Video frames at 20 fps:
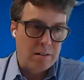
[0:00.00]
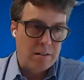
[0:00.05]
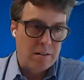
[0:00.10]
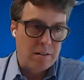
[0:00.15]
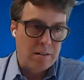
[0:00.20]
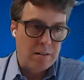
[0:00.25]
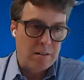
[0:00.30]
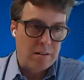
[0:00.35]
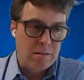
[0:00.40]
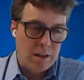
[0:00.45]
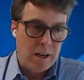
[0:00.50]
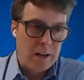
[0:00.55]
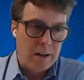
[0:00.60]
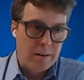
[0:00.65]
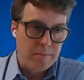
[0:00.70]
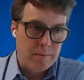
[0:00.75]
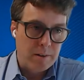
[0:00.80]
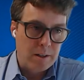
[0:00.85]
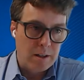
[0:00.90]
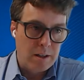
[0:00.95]
governments
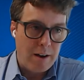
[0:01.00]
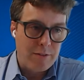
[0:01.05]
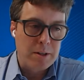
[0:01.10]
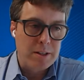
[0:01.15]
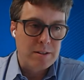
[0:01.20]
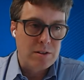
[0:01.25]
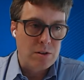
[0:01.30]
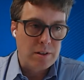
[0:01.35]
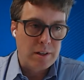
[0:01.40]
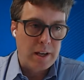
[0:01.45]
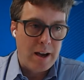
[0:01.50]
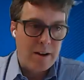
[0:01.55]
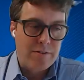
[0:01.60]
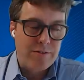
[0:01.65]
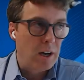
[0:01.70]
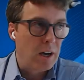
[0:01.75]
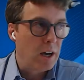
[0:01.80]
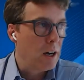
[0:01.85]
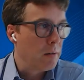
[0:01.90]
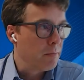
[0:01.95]
usually have
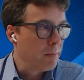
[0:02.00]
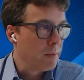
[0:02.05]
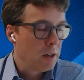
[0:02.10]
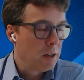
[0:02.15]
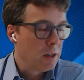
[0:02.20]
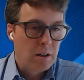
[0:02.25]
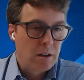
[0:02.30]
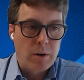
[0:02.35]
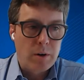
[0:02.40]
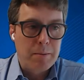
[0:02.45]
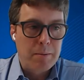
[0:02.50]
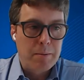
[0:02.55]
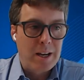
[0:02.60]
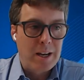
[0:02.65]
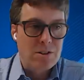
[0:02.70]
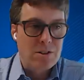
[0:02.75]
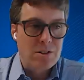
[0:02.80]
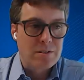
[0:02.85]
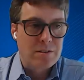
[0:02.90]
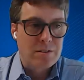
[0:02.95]
recommendations on
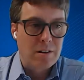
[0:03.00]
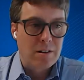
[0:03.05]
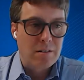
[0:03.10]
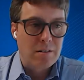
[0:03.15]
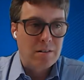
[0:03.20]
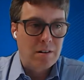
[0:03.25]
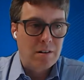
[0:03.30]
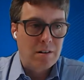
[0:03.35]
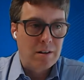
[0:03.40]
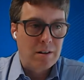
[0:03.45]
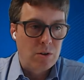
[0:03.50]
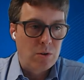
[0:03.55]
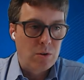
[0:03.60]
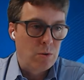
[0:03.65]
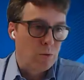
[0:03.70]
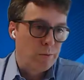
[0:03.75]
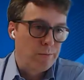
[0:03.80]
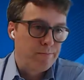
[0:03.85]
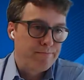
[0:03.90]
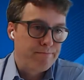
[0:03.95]
who
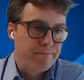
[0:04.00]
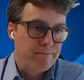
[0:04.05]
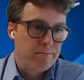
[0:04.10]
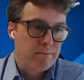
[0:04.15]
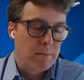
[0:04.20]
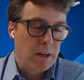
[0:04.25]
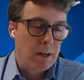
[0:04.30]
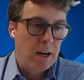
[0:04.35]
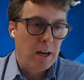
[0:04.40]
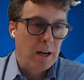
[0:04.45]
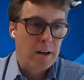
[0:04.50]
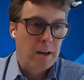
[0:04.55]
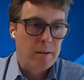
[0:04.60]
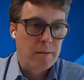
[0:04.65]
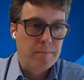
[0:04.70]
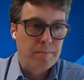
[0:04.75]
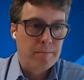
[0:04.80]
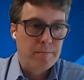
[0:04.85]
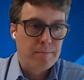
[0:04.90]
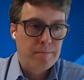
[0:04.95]

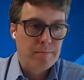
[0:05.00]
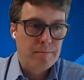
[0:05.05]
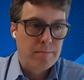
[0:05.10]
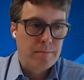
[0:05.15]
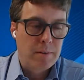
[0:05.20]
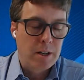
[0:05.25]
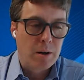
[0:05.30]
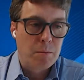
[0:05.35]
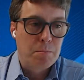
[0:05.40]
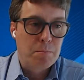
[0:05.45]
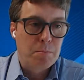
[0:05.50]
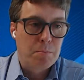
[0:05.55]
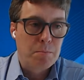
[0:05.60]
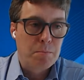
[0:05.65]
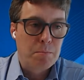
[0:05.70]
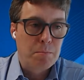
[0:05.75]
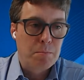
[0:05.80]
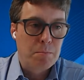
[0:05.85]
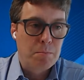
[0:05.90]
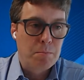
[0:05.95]
provide
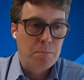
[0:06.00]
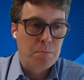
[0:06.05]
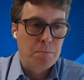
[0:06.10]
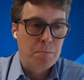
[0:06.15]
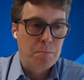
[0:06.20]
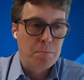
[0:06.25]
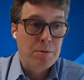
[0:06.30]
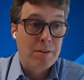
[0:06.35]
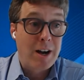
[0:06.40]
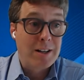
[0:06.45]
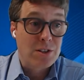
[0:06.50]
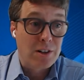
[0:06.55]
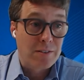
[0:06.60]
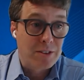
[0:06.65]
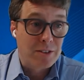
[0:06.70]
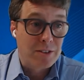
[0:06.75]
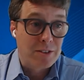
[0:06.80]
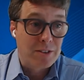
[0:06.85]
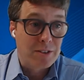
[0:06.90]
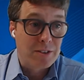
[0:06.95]
services to
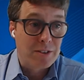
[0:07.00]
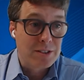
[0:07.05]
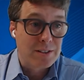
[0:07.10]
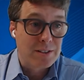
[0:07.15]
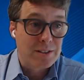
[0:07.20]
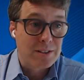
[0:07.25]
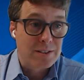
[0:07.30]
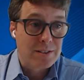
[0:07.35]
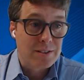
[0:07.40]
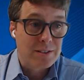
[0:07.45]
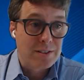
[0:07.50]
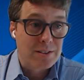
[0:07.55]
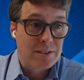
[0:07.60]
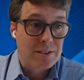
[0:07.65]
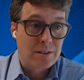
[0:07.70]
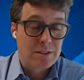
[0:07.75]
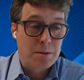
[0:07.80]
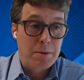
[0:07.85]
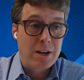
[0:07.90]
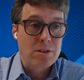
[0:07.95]
patients and for
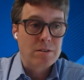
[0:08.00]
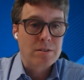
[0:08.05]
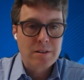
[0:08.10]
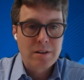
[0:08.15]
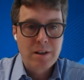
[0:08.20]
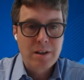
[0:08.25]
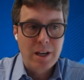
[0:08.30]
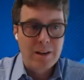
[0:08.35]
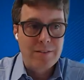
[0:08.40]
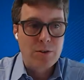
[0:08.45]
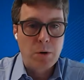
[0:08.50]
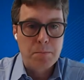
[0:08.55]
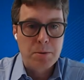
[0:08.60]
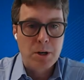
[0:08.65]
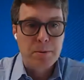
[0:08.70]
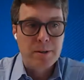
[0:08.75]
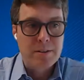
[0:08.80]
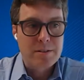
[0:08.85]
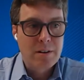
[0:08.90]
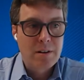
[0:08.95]
what purpose.
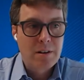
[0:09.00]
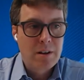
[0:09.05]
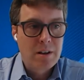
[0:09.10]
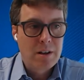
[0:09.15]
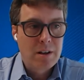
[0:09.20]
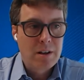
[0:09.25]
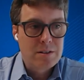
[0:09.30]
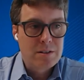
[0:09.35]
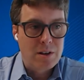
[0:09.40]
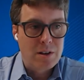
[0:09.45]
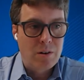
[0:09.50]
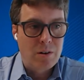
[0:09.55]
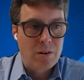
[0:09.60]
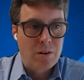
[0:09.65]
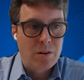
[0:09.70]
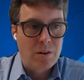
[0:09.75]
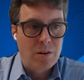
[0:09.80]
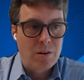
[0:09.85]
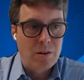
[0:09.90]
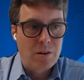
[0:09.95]
So
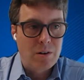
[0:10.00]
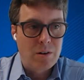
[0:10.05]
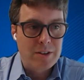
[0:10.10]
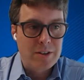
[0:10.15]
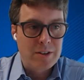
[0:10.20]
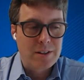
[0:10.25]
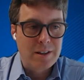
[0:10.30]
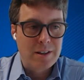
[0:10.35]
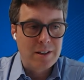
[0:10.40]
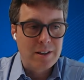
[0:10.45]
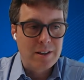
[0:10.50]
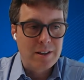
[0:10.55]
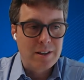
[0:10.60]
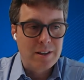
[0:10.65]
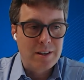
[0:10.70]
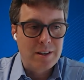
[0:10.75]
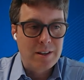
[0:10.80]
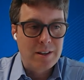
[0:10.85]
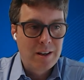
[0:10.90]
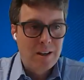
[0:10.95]
obviously
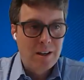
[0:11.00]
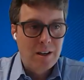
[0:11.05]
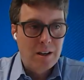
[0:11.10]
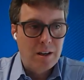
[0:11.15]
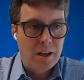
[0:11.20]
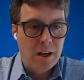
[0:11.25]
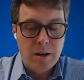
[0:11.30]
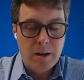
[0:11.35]
the